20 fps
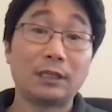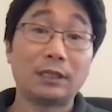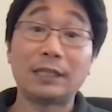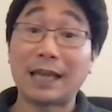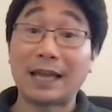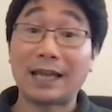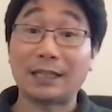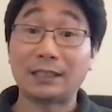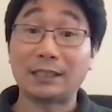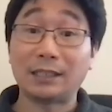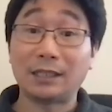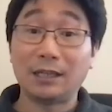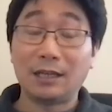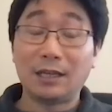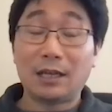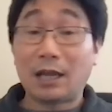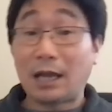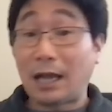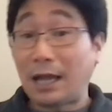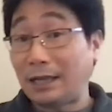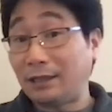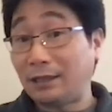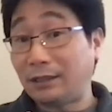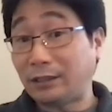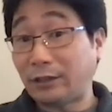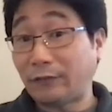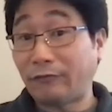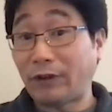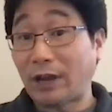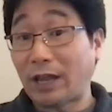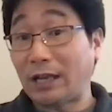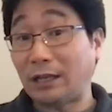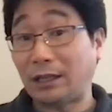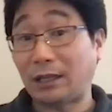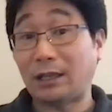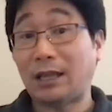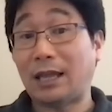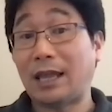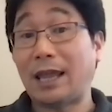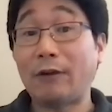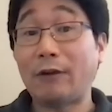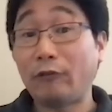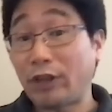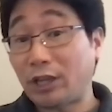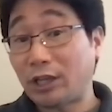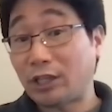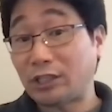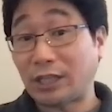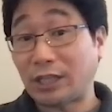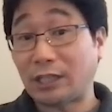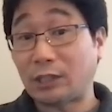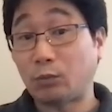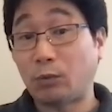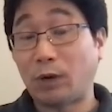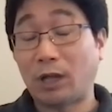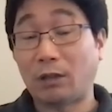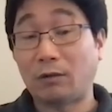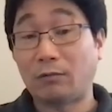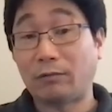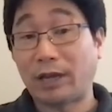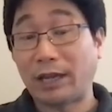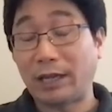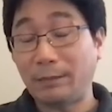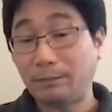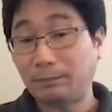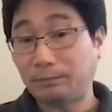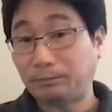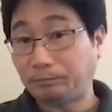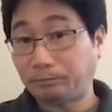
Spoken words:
Yes, and different areas as well, right?